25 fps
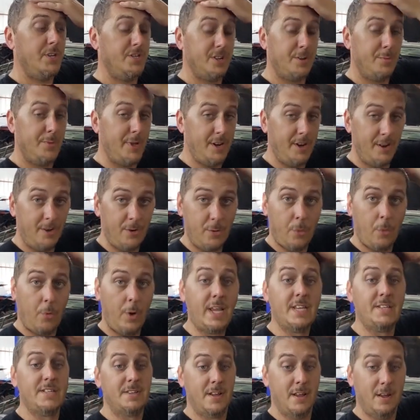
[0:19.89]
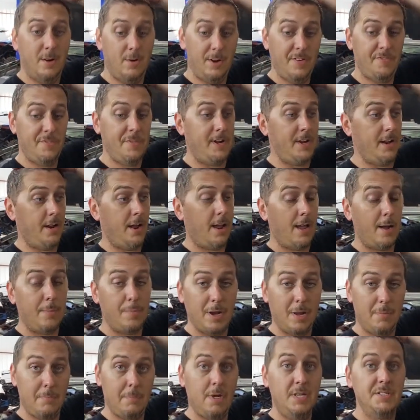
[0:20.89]
should have been here weeks ago, if not a
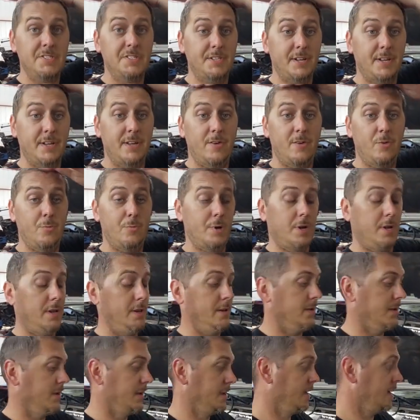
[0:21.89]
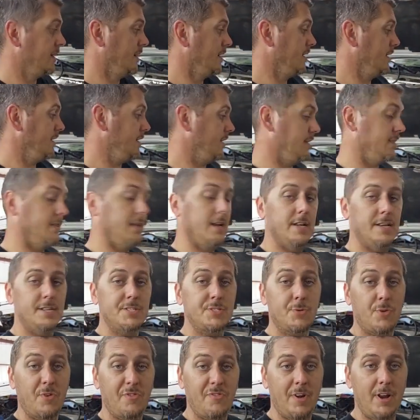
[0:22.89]
couple of months ago, but
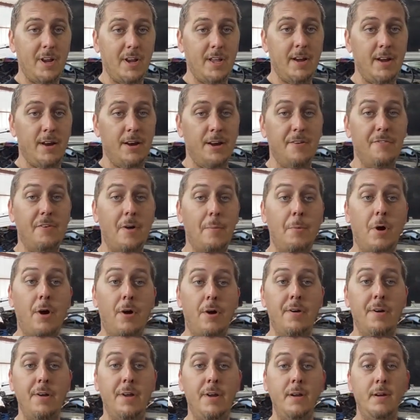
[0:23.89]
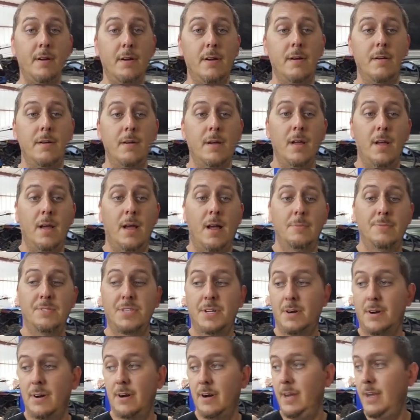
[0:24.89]
nonetheless, we're finally here. And if I'm hard to hear, I'm
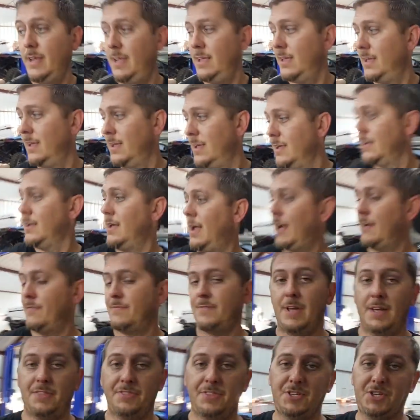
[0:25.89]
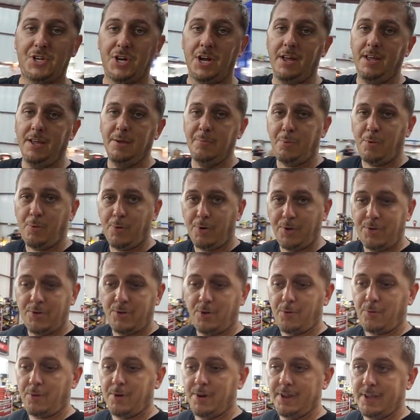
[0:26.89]
sorry. I've got the giant
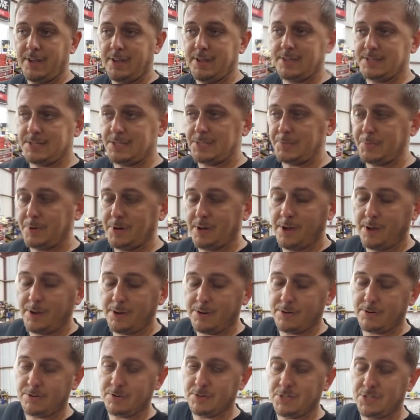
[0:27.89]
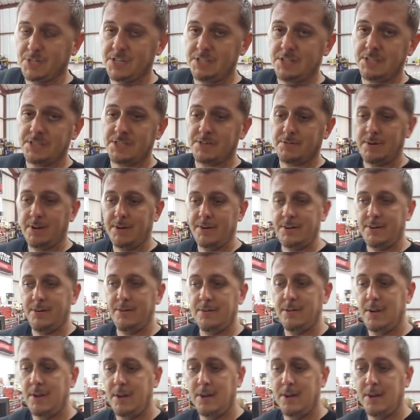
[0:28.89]
portico running because it's been 100 and Jesus around here